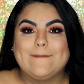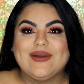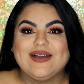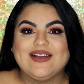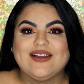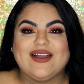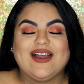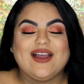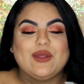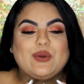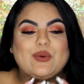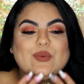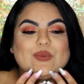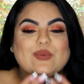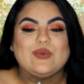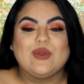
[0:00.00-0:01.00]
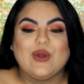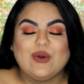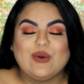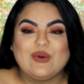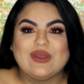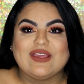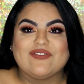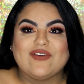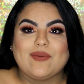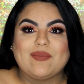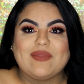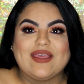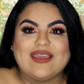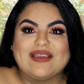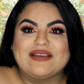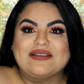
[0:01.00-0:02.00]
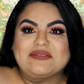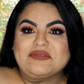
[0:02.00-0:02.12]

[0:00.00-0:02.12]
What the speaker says: but I don't know if I'm like